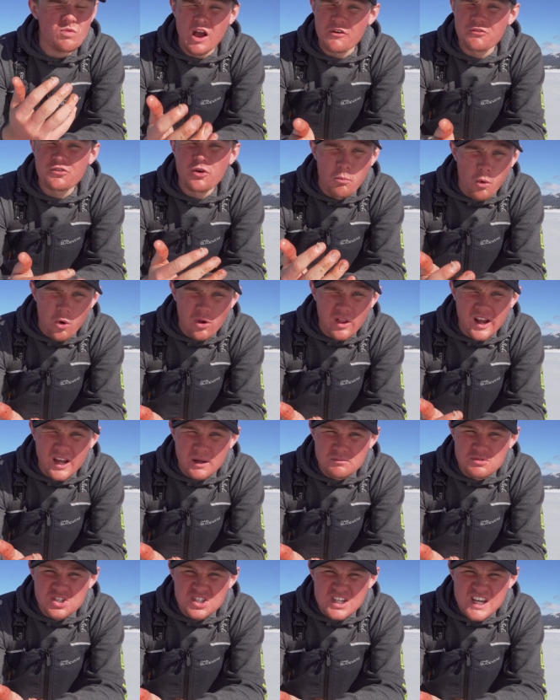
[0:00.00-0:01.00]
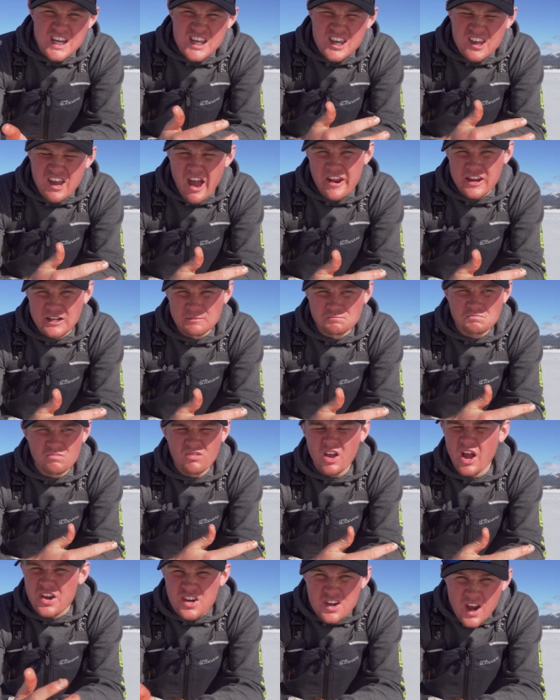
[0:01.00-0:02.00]
I feel more like I'm just eating kind of
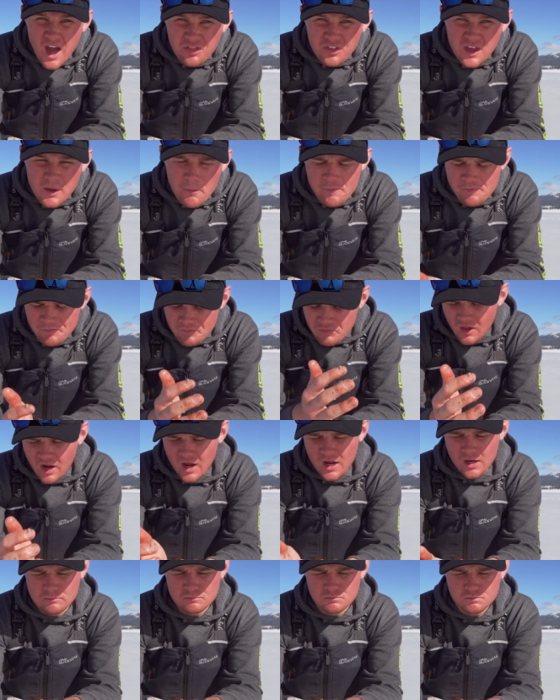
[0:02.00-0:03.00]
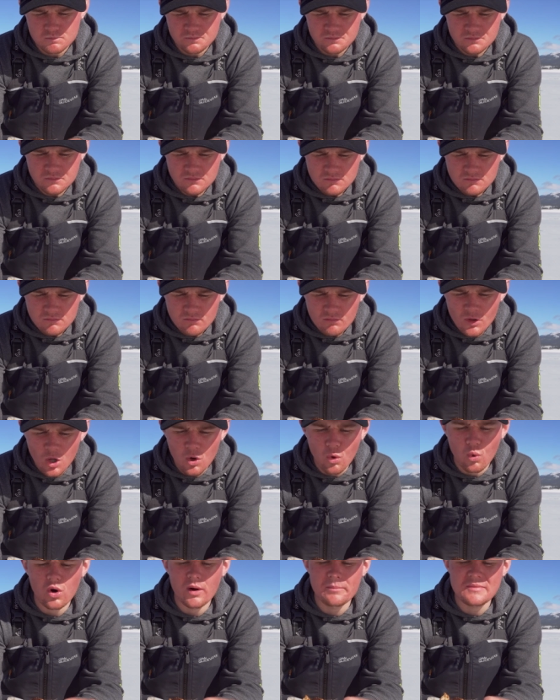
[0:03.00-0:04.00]
nothing. Um,
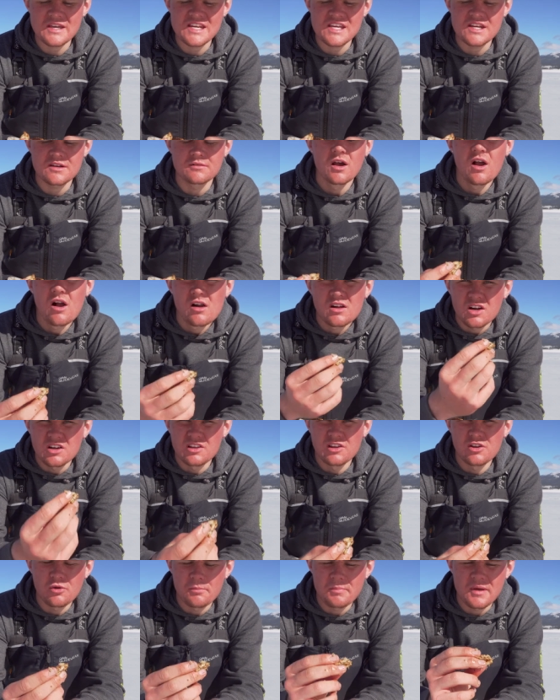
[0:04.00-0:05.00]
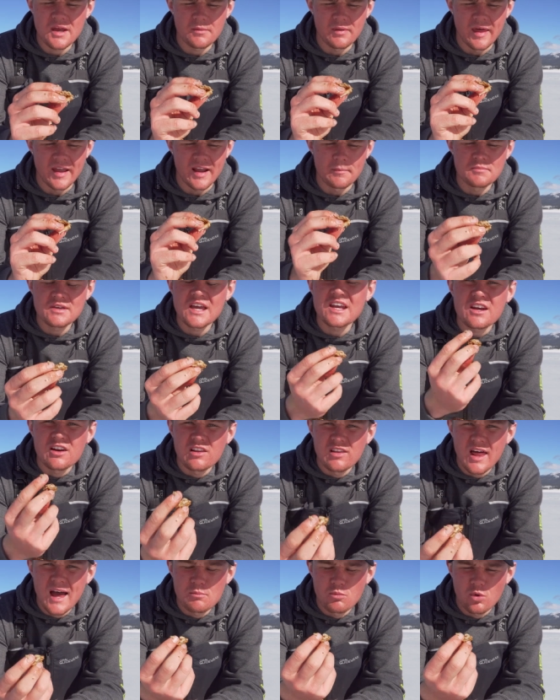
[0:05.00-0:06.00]
or I'm eating a little bit, like I'm getting
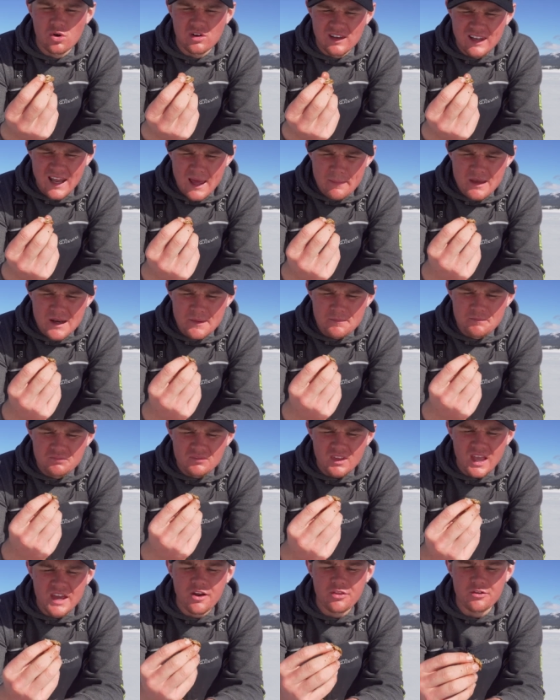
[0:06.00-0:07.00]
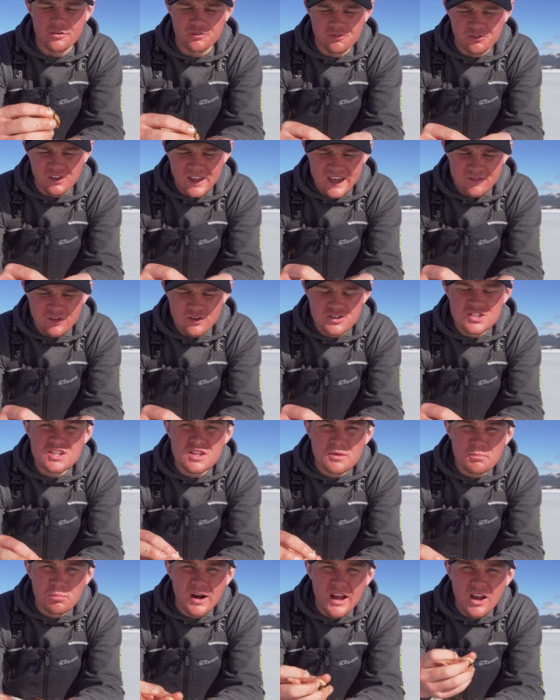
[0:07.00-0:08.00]
a lot more lemon and other flavors
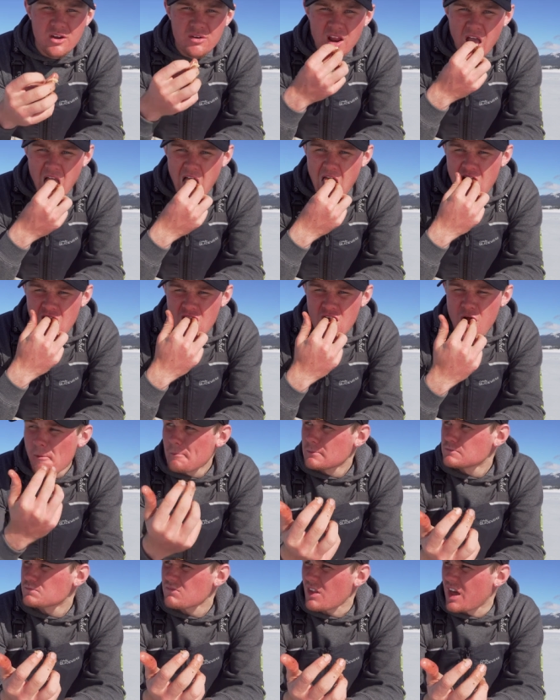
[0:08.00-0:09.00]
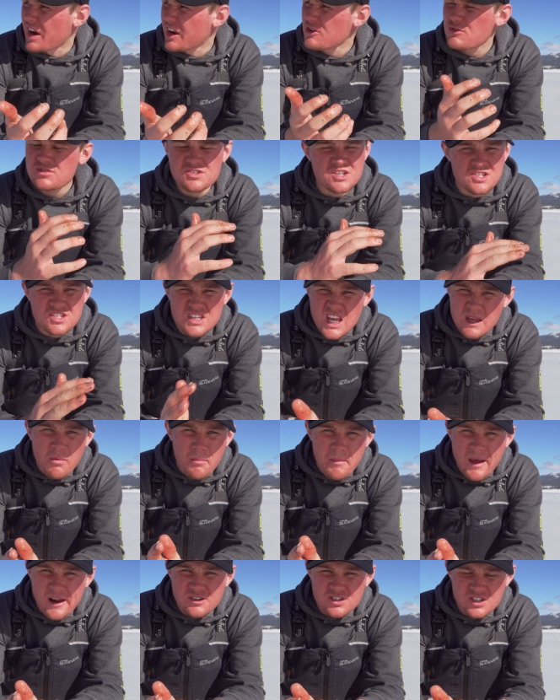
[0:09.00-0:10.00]
in the brown. And I use the same
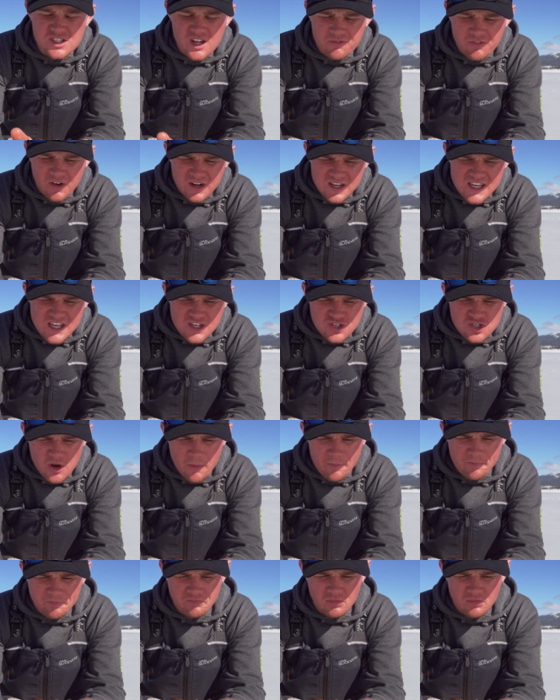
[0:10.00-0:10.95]
amount of stuff on each.